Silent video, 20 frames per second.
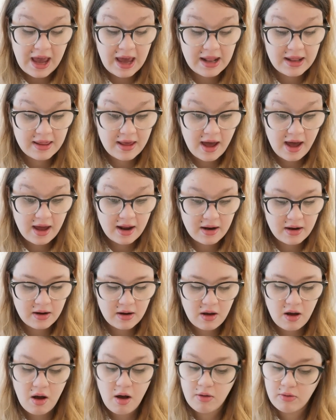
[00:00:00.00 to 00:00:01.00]
And then,
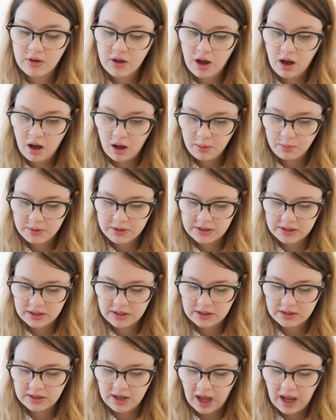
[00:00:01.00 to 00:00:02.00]
on the
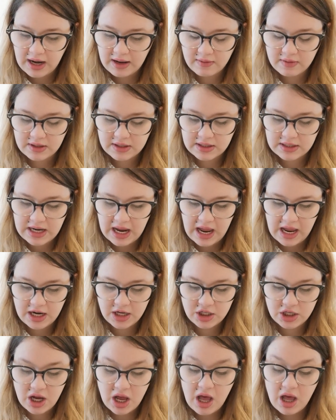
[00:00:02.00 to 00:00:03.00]
opposite side of the
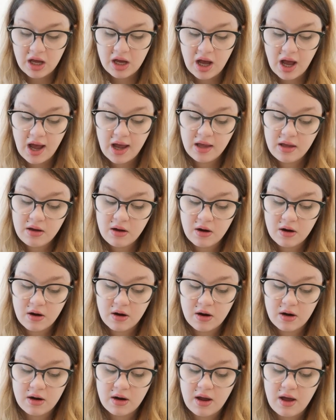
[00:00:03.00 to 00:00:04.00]
stage, Kyle
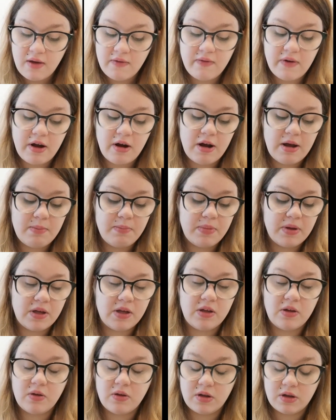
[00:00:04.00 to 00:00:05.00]
heard a very
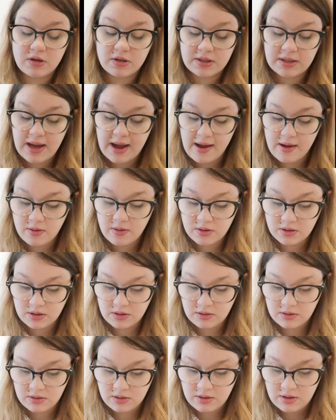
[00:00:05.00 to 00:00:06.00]
peculiar sound.
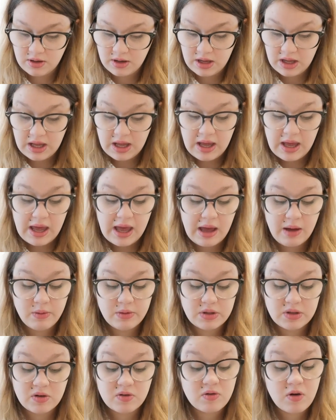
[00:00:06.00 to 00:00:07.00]
It
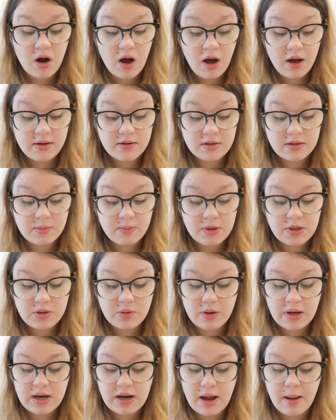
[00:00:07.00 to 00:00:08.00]
was crossed
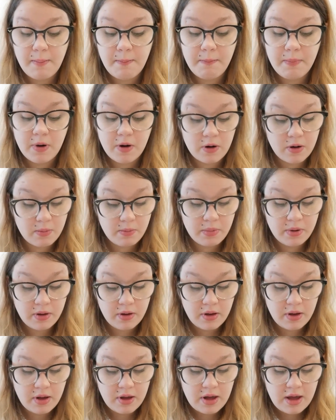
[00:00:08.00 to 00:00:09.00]
between a burp
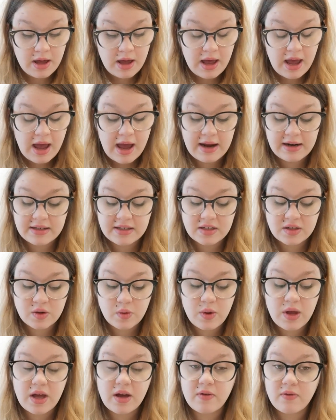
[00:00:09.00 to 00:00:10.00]
and a
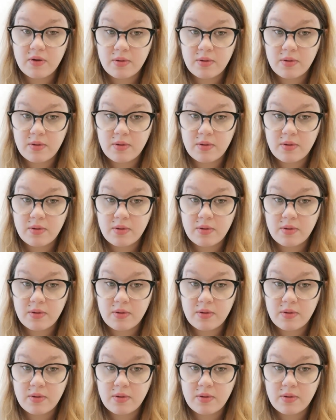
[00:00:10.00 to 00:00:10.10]
squeak